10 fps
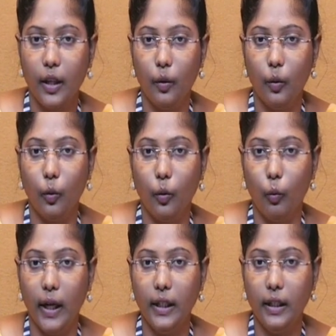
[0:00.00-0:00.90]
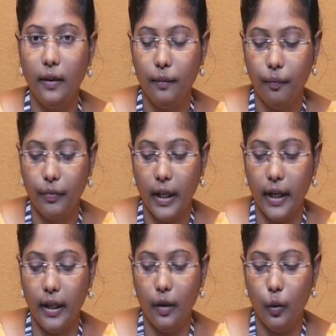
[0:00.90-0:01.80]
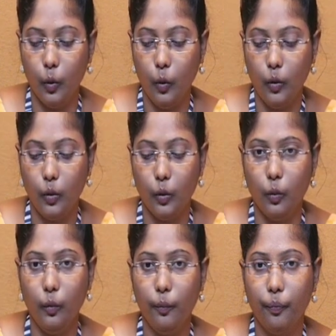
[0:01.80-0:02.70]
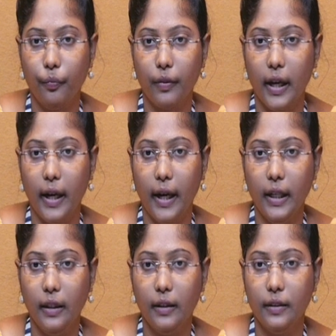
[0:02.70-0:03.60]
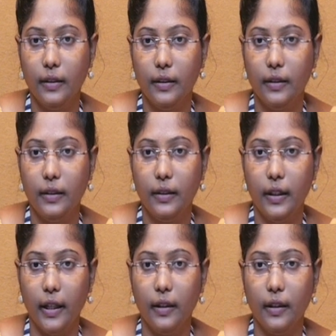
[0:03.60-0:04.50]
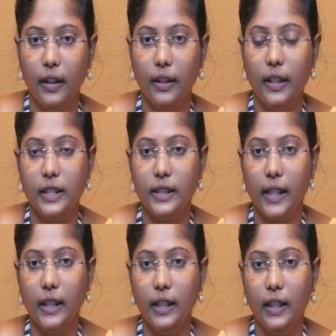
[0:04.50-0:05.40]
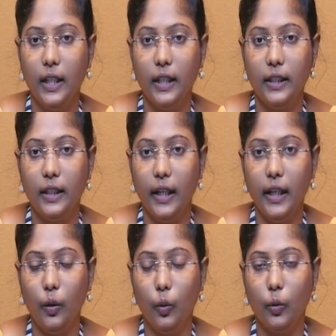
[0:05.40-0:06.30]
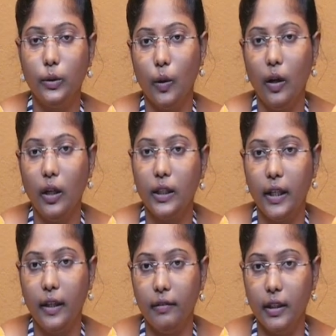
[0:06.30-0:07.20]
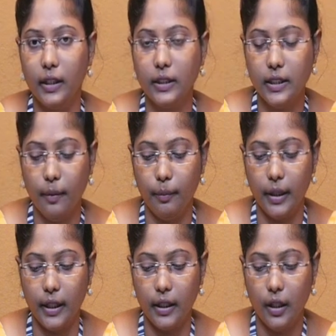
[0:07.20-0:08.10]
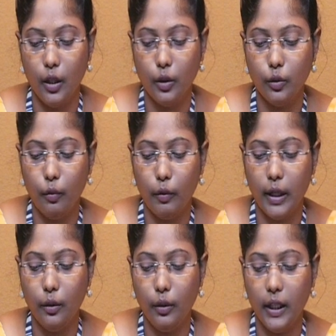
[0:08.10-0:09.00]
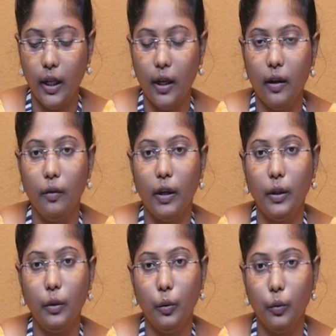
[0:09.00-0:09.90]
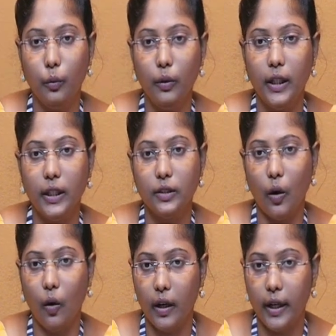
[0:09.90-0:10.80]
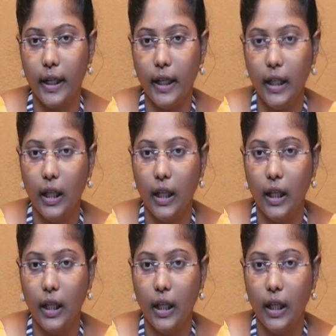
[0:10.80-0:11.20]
node 1 and node 2 and 3. These are the 3 nodes or 3 vertices I am taking. So 1 to 2 it is already